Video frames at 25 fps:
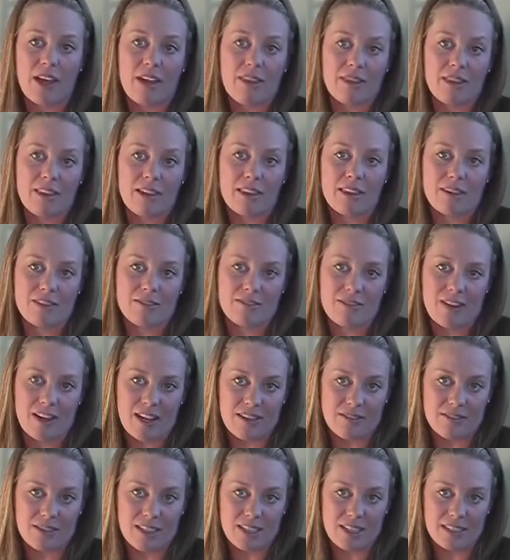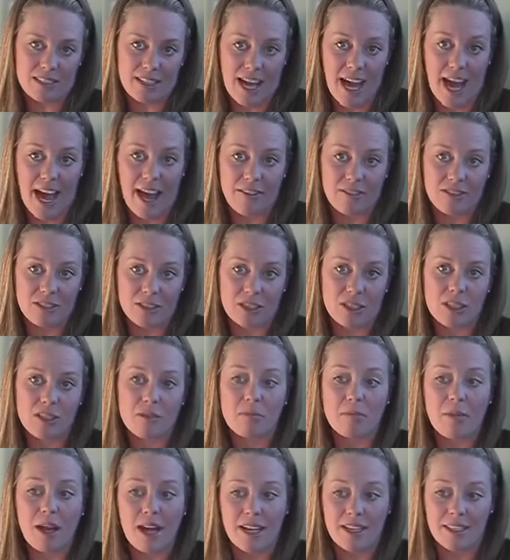and then the 5 days after
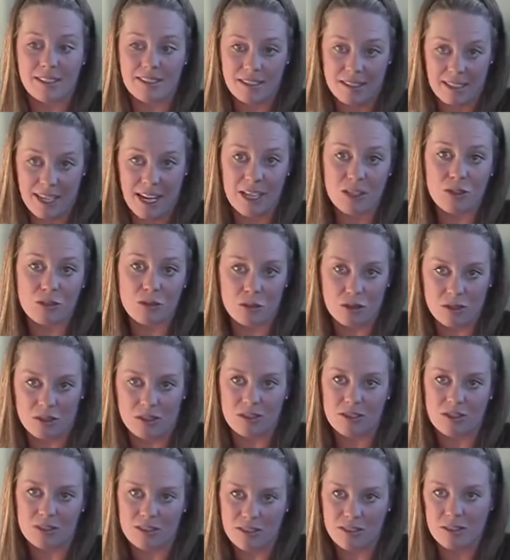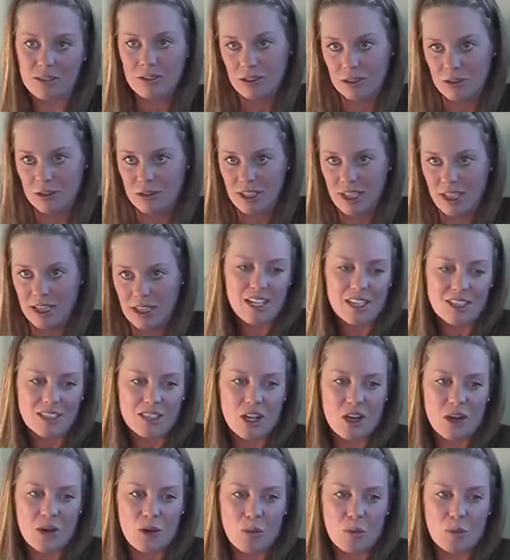my scheduled due date.
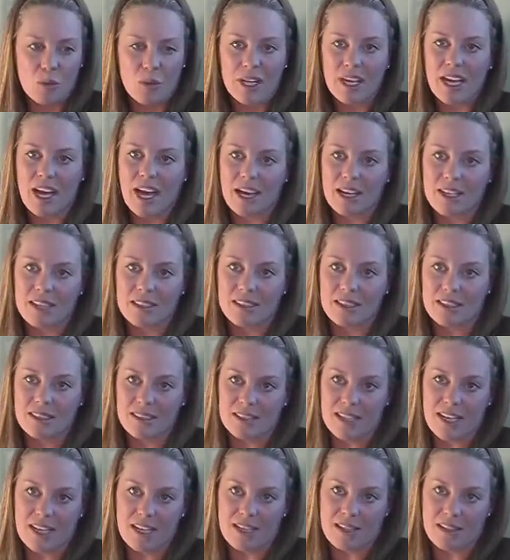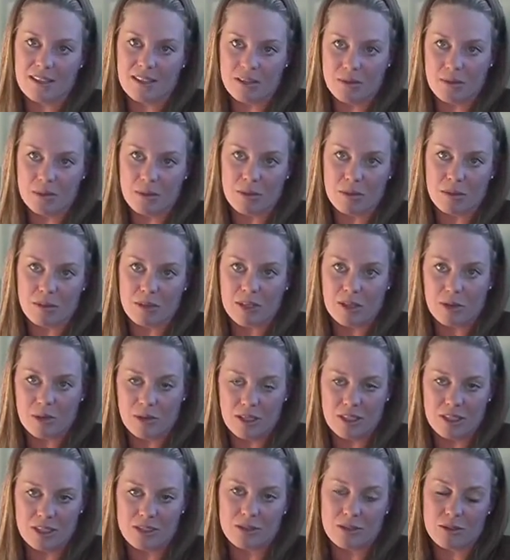So we had decided that we were
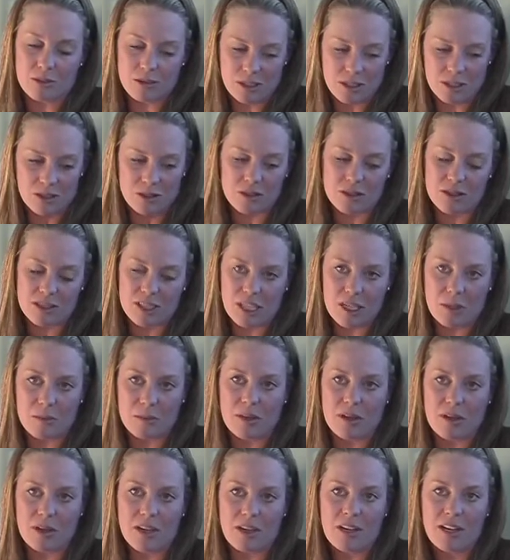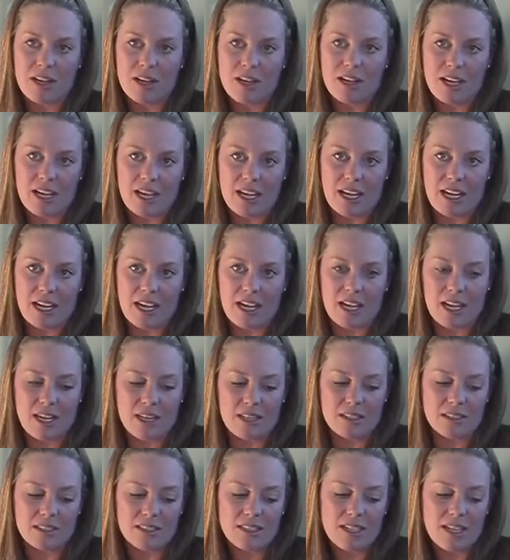going to induce labor
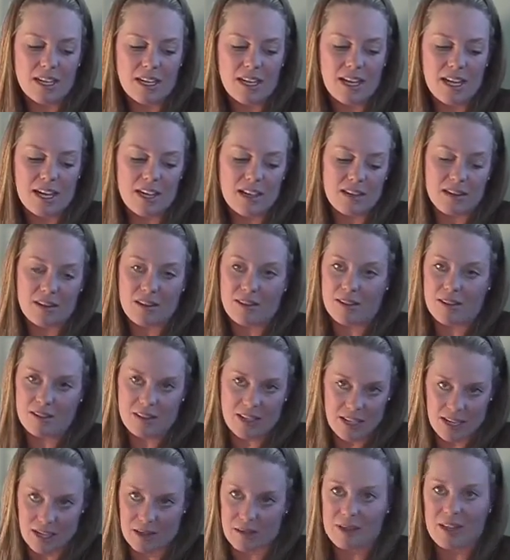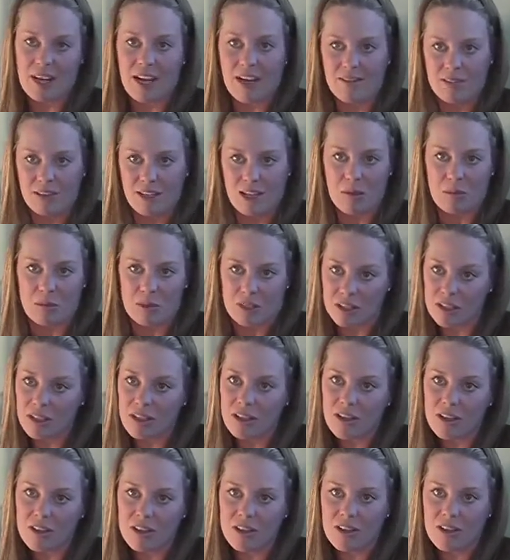and then I would have an
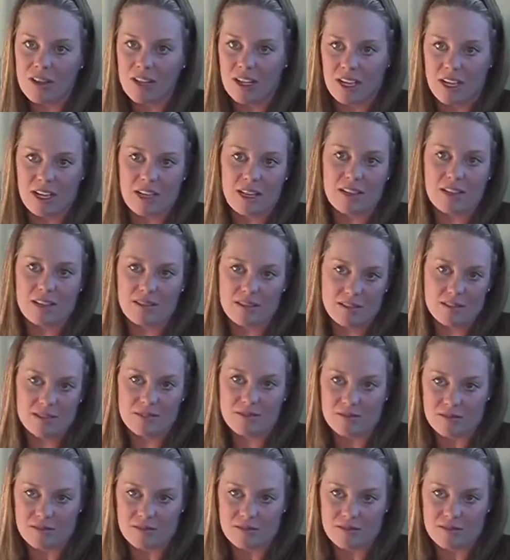epidural and